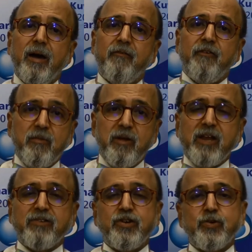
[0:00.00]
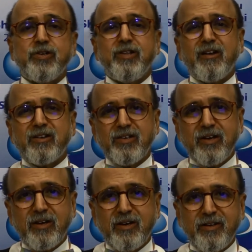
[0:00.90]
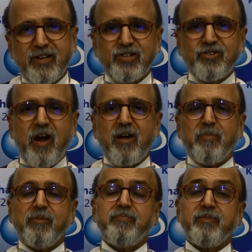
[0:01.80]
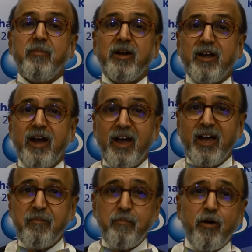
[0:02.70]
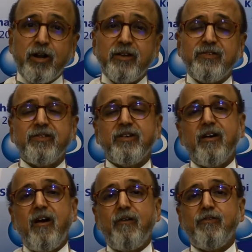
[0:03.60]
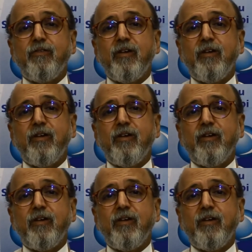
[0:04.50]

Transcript: very many institutions. They are just startup, but importance of